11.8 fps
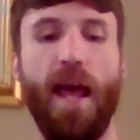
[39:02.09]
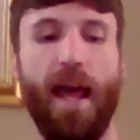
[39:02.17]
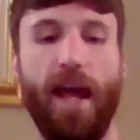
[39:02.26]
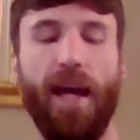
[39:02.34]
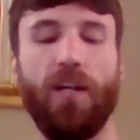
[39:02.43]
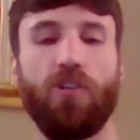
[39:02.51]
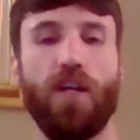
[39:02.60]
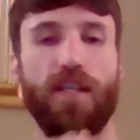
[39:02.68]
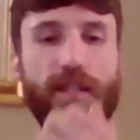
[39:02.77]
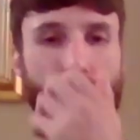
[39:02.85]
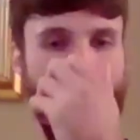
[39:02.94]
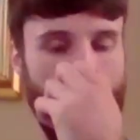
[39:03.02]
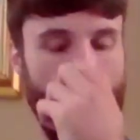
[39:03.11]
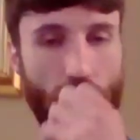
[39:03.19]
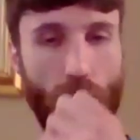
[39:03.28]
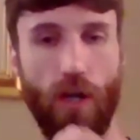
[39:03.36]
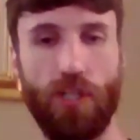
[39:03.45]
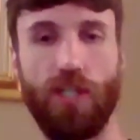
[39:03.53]
Uh, interestingly, actually, I
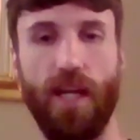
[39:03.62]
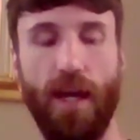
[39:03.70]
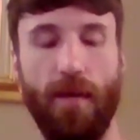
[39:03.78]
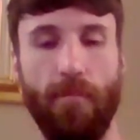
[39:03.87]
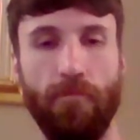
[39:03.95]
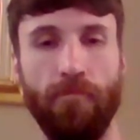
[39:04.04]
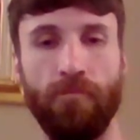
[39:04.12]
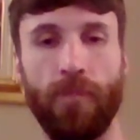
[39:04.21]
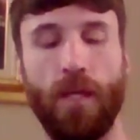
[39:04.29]
watched um,